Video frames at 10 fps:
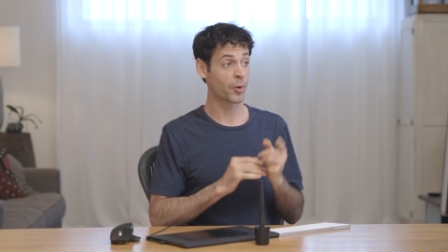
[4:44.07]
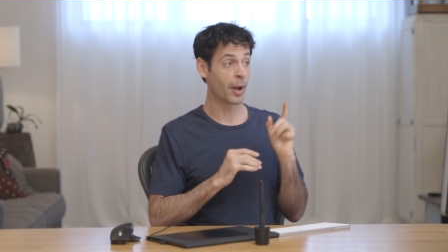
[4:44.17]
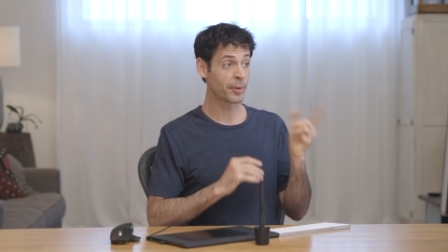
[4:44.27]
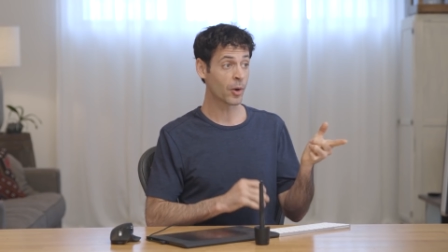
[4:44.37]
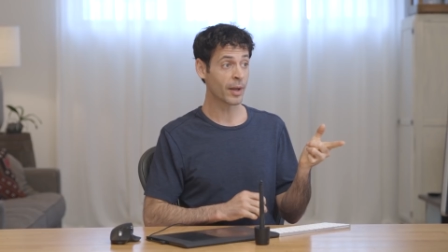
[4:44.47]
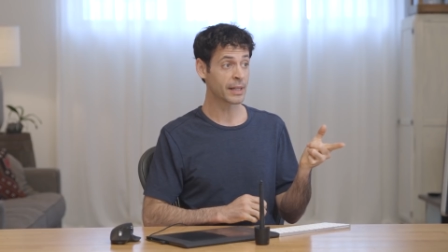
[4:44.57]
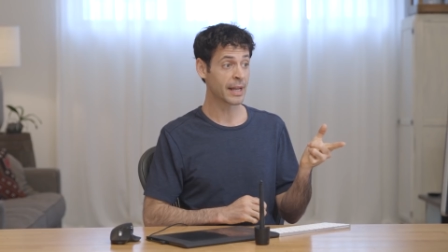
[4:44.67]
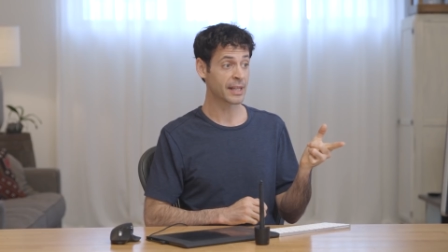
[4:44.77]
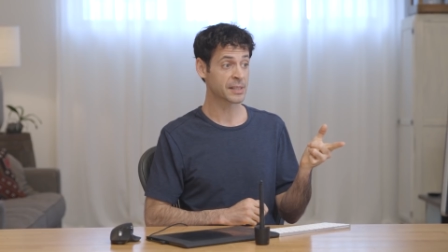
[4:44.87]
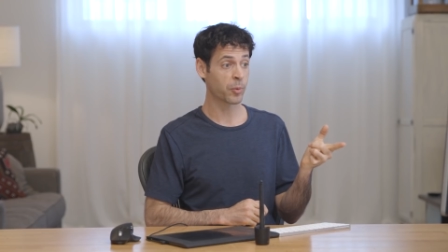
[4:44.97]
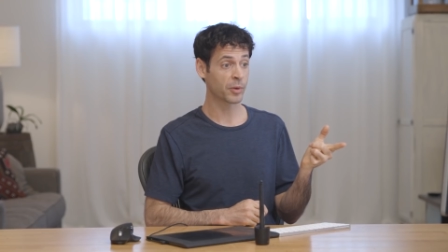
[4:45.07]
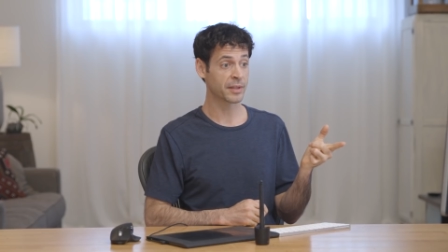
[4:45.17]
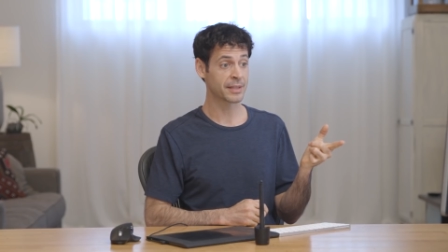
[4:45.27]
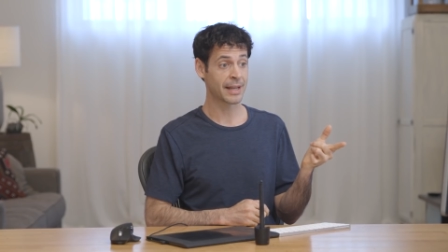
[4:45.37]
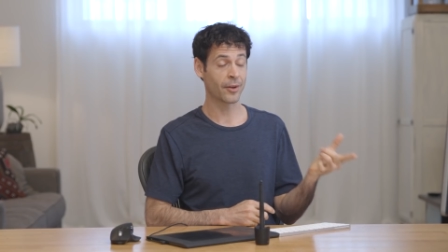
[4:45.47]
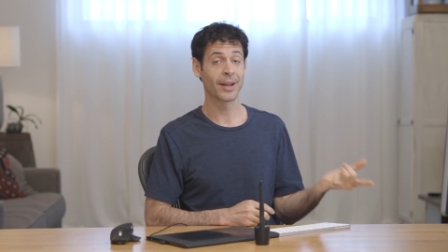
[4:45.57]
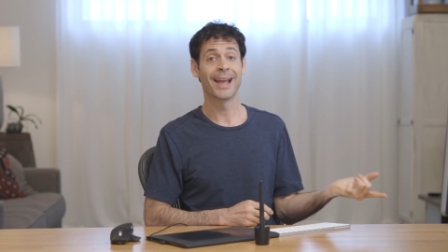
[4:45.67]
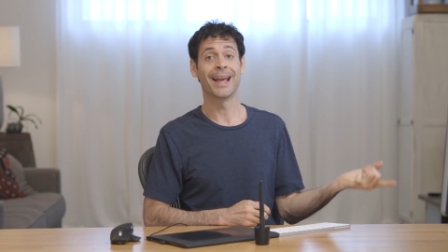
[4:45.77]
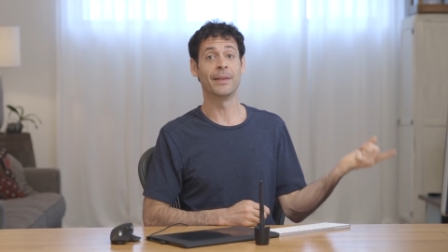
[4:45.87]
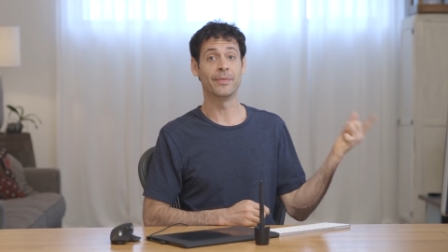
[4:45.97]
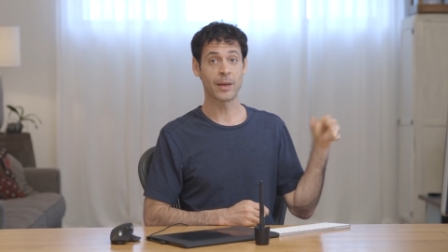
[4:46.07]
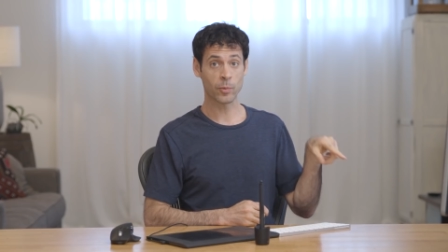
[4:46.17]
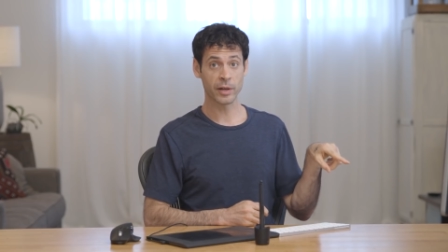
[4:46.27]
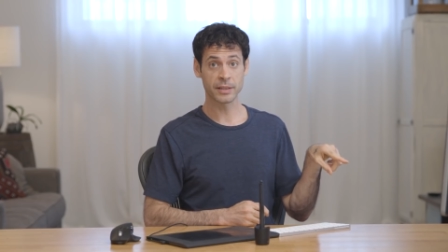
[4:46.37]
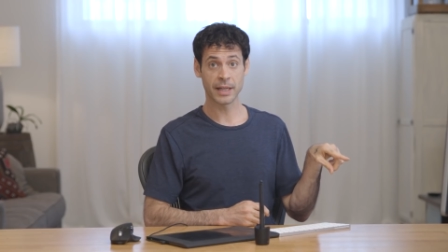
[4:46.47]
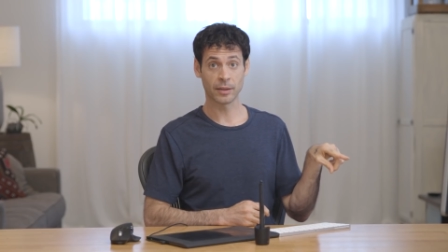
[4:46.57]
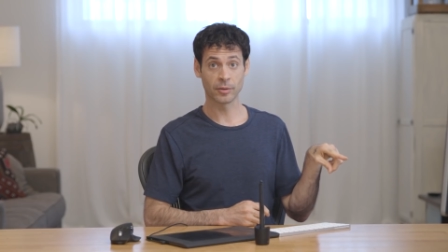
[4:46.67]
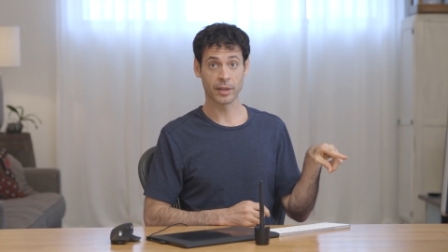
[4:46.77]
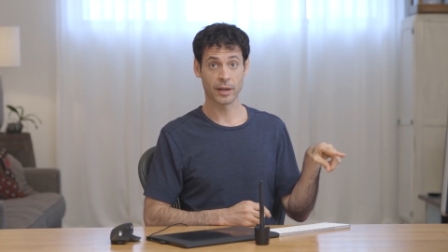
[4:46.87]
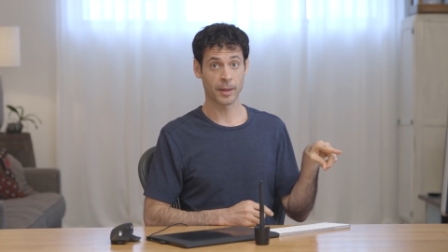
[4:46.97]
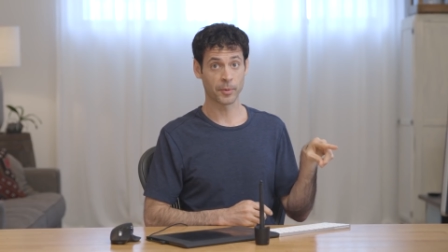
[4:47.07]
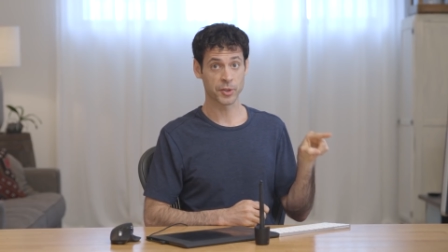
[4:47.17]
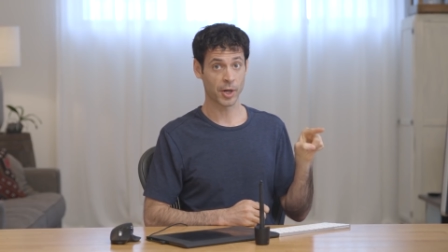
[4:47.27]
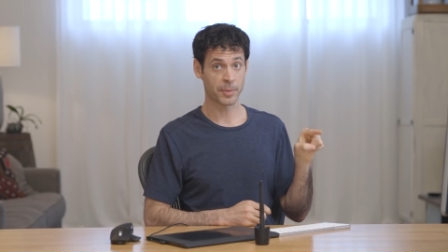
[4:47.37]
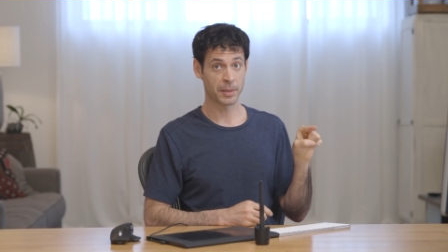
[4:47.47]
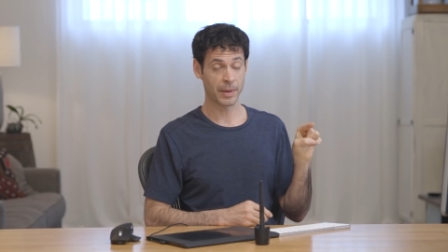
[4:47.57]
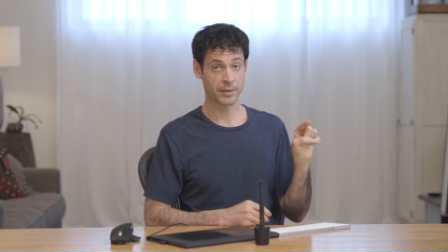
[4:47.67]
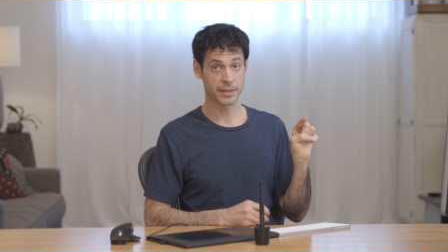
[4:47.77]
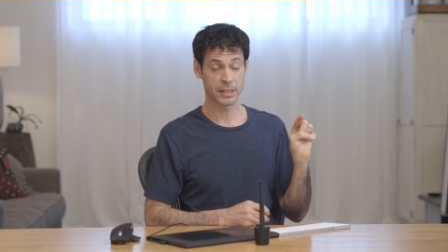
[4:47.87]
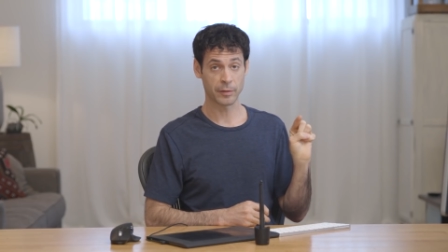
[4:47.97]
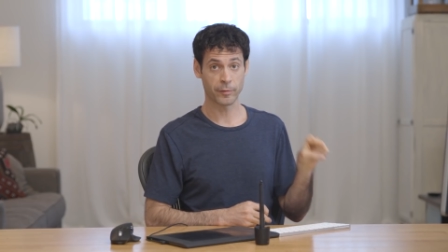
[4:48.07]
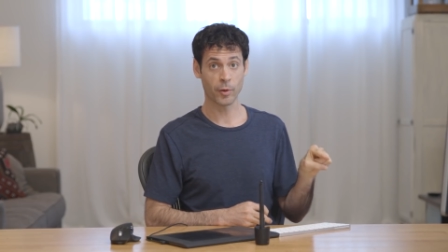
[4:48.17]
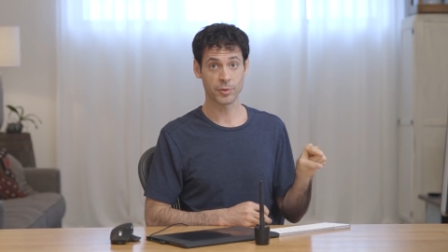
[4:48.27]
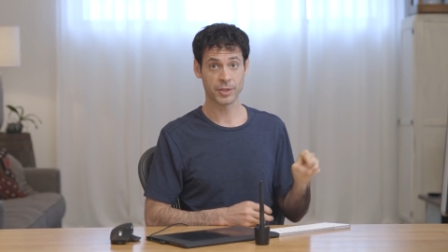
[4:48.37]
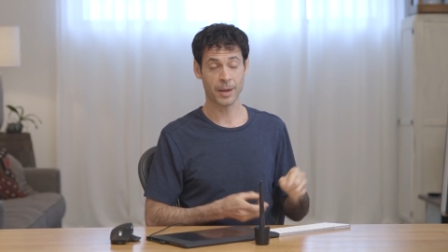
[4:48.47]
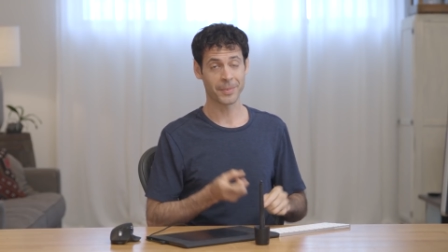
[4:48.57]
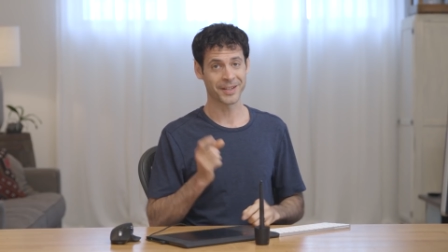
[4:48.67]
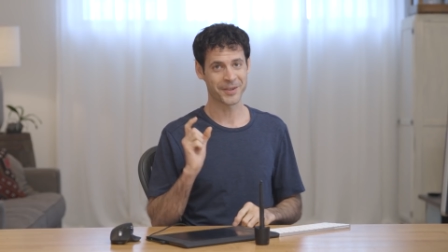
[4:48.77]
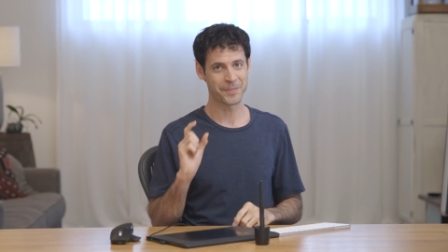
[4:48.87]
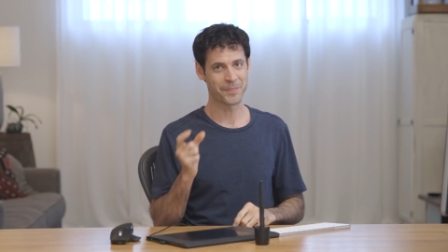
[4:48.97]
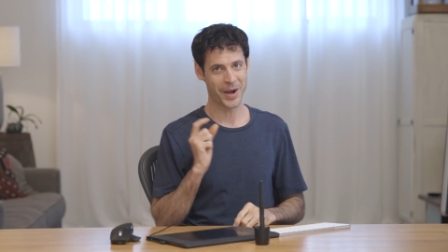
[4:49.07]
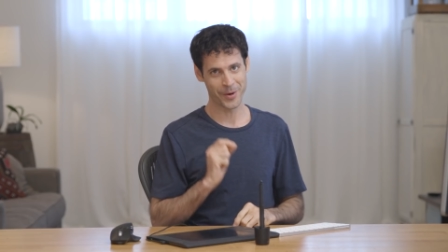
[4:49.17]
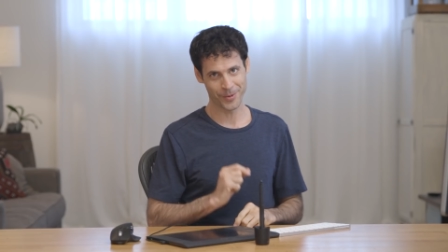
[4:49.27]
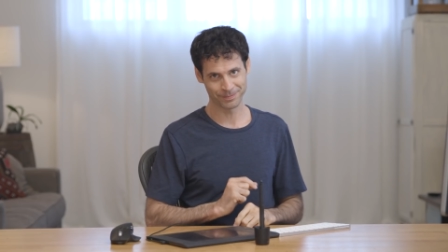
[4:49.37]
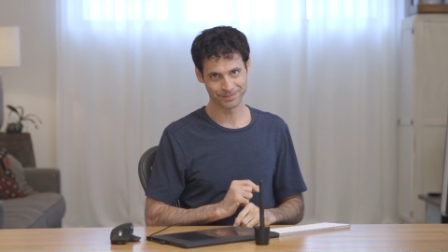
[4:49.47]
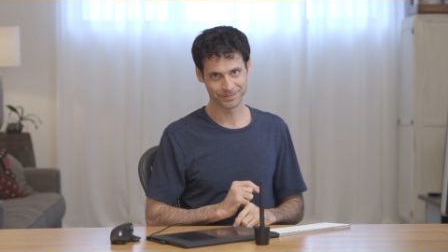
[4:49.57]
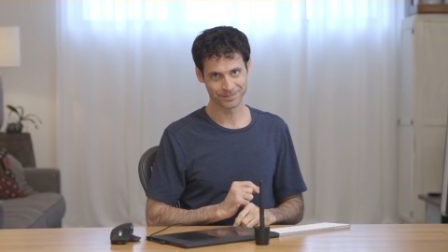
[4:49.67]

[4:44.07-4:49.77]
So I'm gonna go ahead and export this out, and then we're gonna take a look at a couple of sharpening methods in Photoshop and compare them.